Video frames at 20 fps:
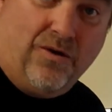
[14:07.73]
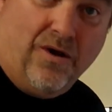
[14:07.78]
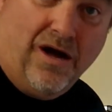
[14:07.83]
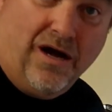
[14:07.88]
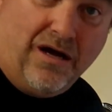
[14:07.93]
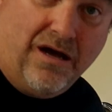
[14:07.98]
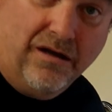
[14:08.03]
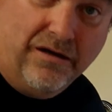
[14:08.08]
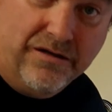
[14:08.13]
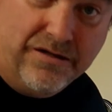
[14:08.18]
the
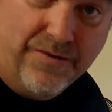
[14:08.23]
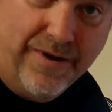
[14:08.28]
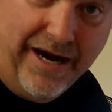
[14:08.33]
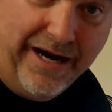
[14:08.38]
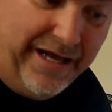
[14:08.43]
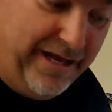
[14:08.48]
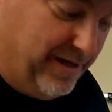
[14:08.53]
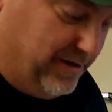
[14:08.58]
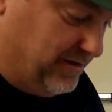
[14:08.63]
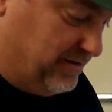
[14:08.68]
craw color's
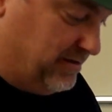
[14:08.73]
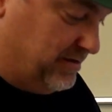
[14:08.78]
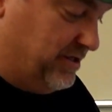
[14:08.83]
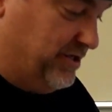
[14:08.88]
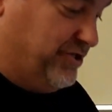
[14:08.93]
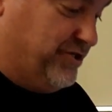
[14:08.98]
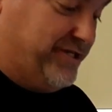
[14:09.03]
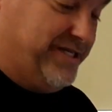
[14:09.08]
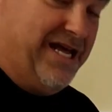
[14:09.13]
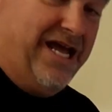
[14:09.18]
ready.
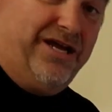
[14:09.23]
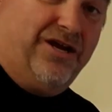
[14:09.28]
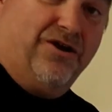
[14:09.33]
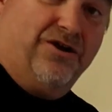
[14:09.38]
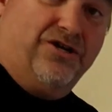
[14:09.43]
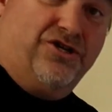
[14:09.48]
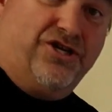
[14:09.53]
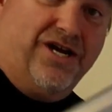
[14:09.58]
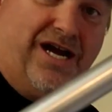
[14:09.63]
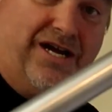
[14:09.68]
So you just take
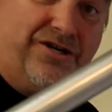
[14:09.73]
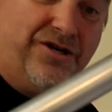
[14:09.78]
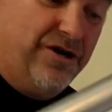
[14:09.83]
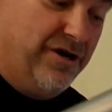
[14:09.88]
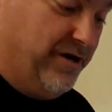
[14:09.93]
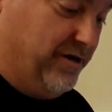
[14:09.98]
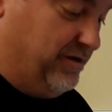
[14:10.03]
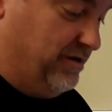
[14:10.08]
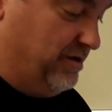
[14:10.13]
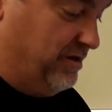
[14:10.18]
your
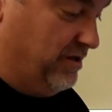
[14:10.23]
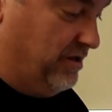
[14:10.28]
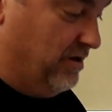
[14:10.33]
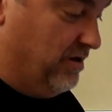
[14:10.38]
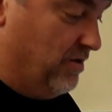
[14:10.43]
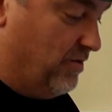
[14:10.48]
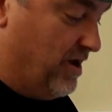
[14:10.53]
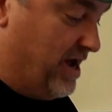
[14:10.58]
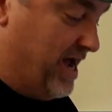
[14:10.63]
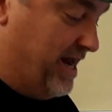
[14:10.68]
injector,
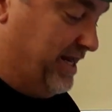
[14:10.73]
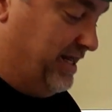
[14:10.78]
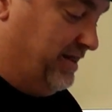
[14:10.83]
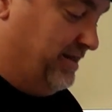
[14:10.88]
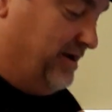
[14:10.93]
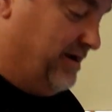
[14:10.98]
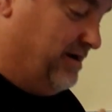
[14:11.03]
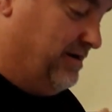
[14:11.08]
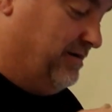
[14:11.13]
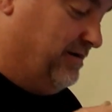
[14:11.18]
you go right
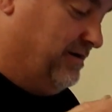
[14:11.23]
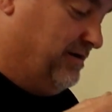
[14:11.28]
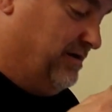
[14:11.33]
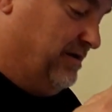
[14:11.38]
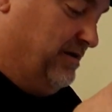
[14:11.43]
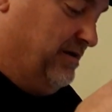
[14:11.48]
in there,